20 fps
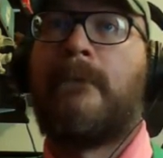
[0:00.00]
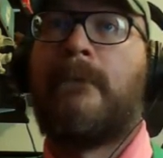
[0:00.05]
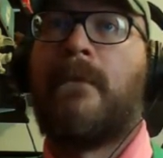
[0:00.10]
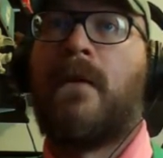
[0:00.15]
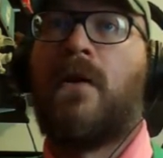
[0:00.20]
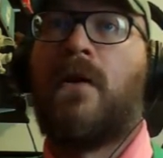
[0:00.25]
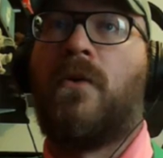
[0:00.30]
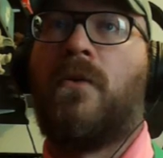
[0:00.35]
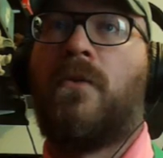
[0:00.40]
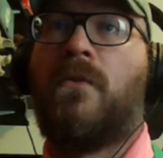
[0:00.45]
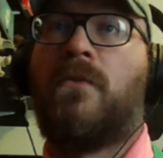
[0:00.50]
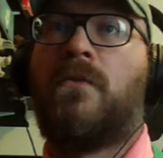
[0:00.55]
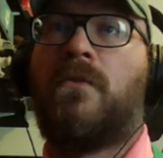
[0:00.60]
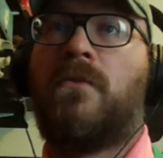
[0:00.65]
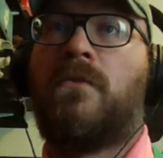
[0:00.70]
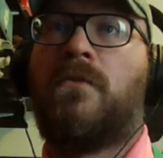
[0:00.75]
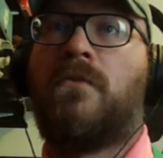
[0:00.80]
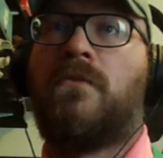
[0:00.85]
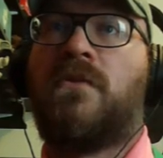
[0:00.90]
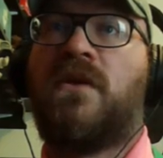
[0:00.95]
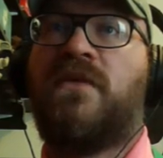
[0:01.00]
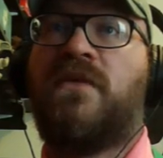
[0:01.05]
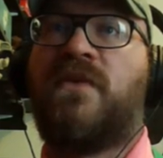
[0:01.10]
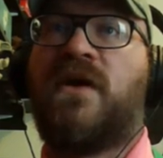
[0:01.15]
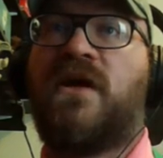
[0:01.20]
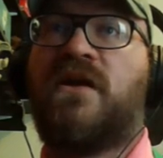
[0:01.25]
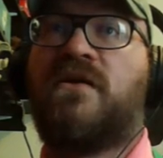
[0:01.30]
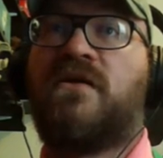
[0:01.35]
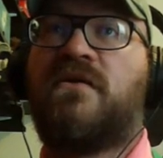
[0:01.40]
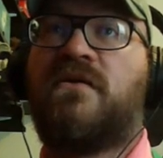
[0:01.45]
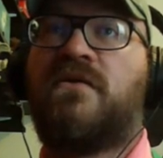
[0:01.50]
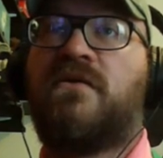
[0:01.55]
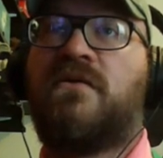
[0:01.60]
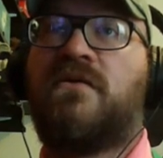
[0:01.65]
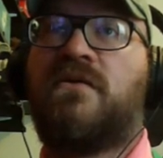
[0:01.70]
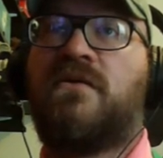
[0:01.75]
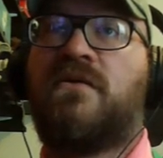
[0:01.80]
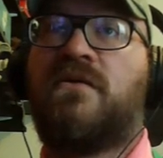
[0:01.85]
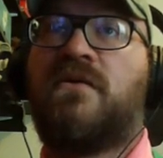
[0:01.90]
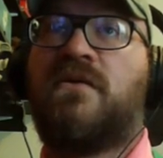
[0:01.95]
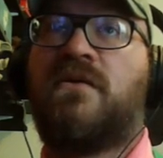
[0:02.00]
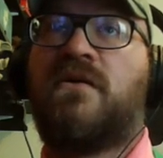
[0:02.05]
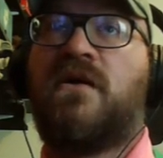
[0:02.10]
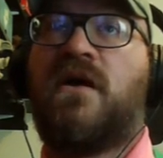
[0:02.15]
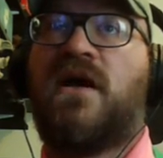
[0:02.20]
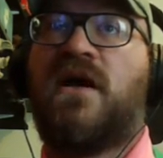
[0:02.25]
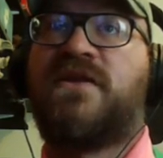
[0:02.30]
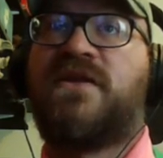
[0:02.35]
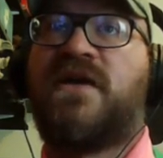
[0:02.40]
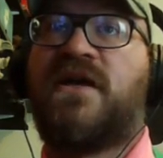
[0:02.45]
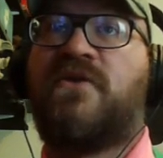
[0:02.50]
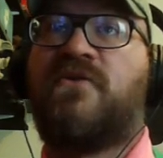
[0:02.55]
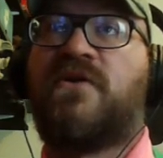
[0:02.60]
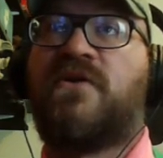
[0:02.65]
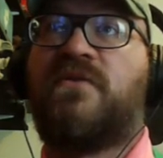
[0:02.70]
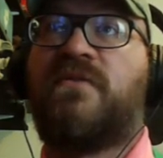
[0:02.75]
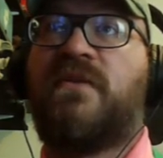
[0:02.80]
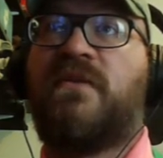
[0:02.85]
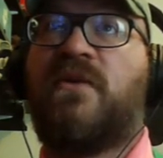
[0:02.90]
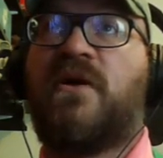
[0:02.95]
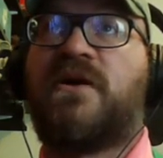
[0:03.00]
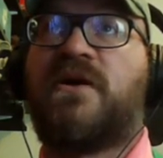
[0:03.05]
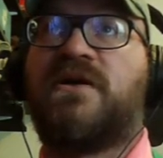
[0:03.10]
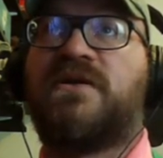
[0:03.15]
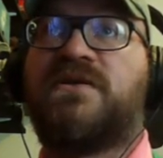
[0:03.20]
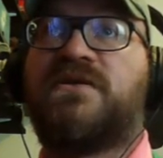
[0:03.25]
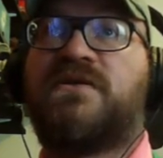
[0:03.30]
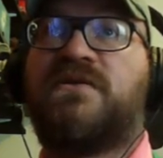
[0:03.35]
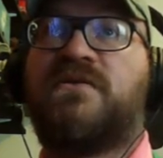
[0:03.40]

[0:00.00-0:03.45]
Oh, never mind. I thought you were going to be Marcus.